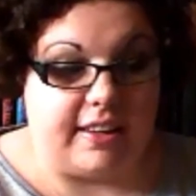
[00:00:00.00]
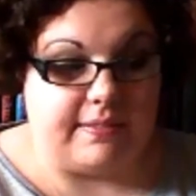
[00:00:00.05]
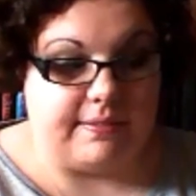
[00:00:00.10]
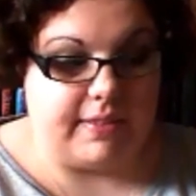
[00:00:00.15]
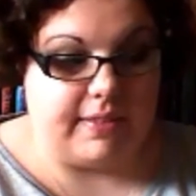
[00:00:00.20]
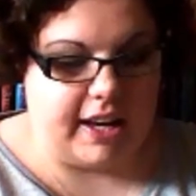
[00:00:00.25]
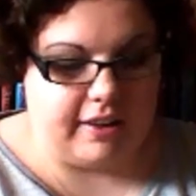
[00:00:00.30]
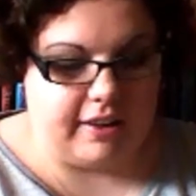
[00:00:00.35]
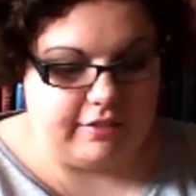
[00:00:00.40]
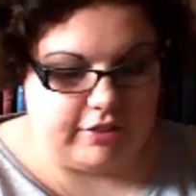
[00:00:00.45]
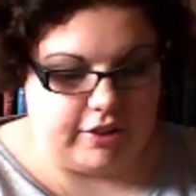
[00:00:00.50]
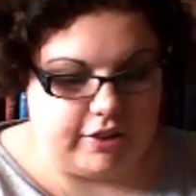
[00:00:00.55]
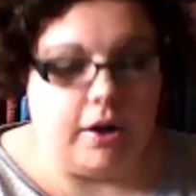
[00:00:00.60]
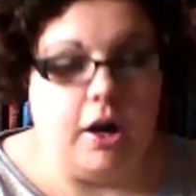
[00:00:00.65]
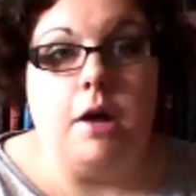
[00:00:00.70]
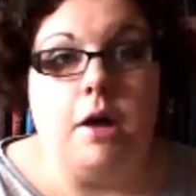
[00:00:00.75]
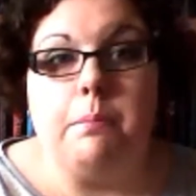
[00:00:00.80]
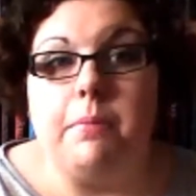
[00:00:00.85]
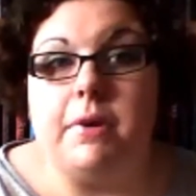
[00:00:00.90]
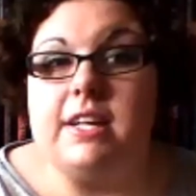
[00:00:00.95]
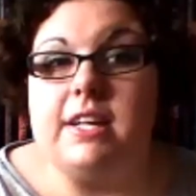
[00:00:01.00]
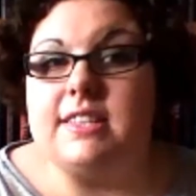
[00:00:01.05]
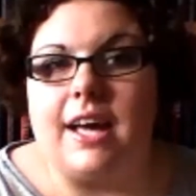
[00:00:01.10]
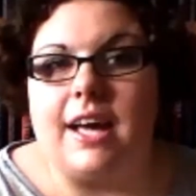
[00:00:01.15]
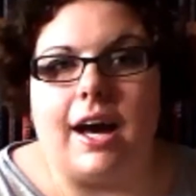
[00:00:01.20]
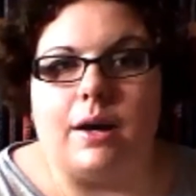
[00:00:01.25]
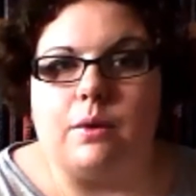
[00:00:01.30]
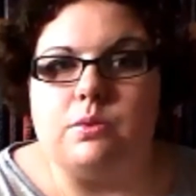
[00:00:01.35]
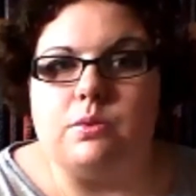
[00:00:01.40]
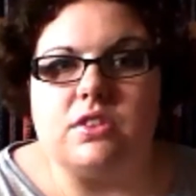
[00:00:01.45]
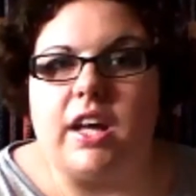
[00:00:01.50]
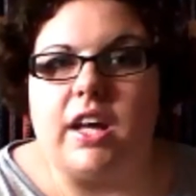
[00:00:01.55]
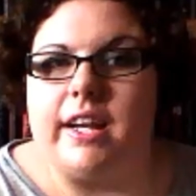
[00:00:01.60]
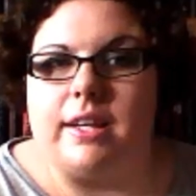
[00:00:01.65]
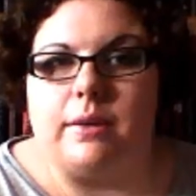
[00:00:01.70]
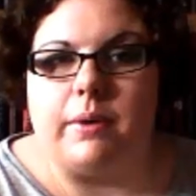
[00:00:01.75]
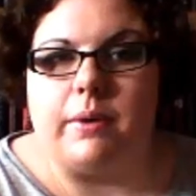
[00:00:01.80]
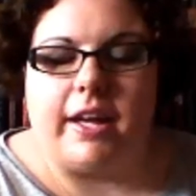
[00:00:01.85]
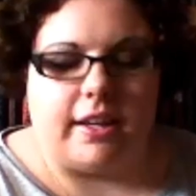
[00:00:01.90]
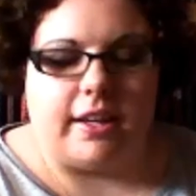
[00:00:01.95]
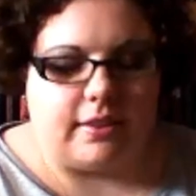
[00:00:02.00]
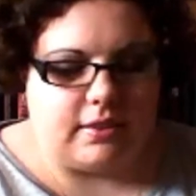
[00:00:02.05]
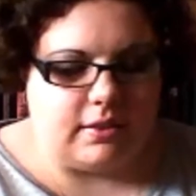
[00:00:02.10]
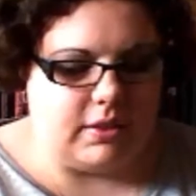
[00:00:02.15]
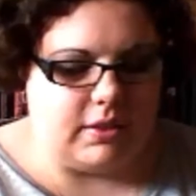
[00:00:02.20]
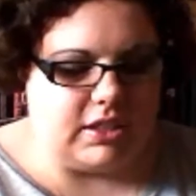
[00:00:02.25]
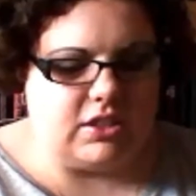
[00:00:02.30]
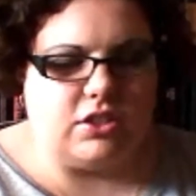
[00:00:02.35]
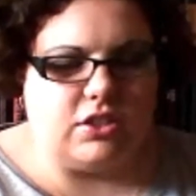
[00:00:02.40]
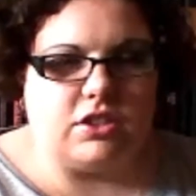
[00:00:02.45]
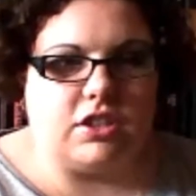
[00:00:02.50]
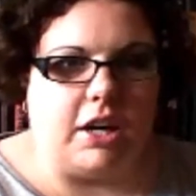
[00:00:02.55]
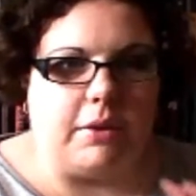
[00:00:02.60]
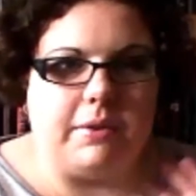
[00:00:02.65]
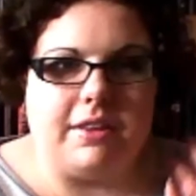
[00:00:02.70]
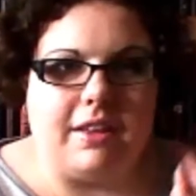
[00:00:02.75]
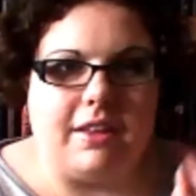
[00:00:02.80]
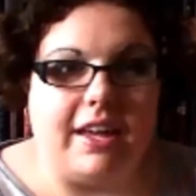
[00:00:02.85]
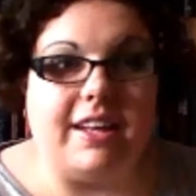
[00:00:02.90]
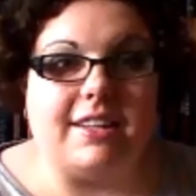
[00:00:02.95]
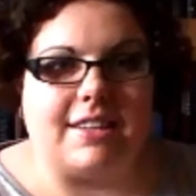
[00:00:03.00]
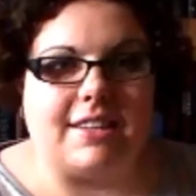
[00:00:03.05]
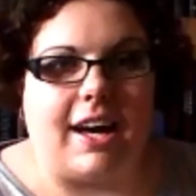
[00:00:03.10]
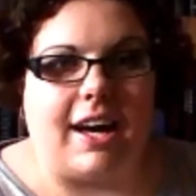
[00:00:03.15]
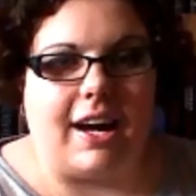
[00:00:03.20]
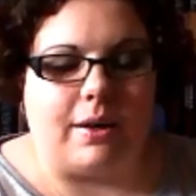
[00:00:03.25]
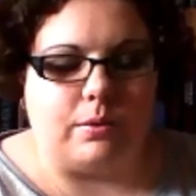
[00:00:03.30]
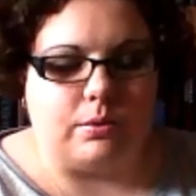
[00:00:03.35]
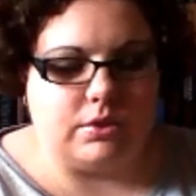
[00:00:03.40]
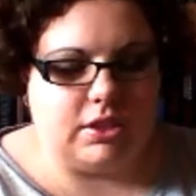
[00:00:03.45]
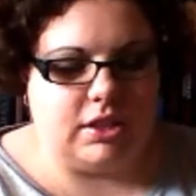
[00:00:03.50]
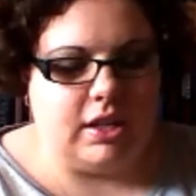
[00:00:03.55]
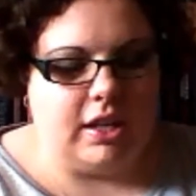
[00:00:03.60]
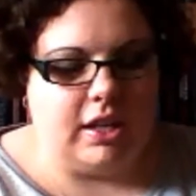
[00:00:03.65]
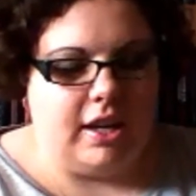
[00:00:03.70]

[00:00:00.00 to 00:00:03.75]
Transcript: Helpful. But it's out anyway. Let's just go with it's out.